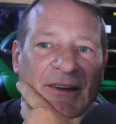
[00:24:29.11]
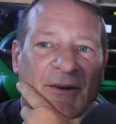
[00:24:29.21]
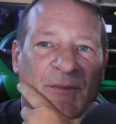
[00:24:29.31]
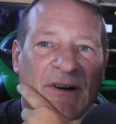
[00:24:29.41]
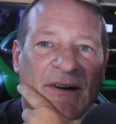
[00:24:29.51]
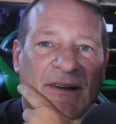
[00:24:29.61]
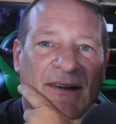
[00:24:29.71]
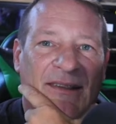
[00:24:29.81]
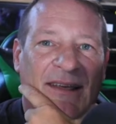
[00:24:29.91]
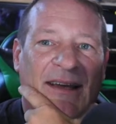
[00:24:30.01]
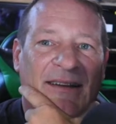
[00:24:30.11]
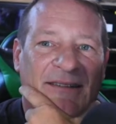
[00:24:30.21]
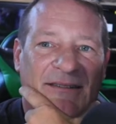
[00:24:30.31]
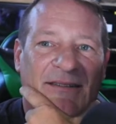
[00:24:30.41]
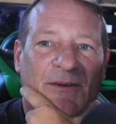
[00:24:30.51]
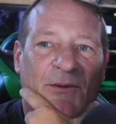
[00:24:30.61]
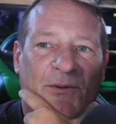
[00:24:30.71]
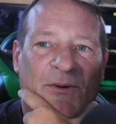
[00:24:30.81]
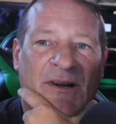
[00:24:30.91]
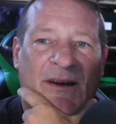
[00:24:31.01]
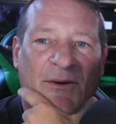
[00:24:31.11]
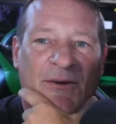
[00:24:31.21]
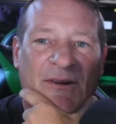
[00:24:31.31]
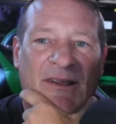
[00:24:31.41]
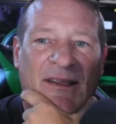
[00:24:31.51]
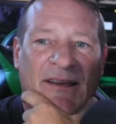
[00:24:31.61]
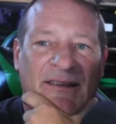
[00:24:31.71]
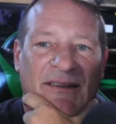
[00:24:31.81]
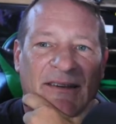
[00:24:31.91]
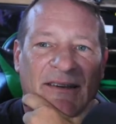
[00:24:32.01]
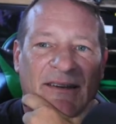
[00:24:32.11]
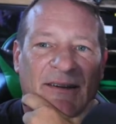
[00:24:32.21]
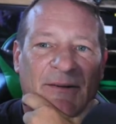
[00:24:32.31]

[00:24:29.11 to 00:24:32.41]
But that's what I would really like to get.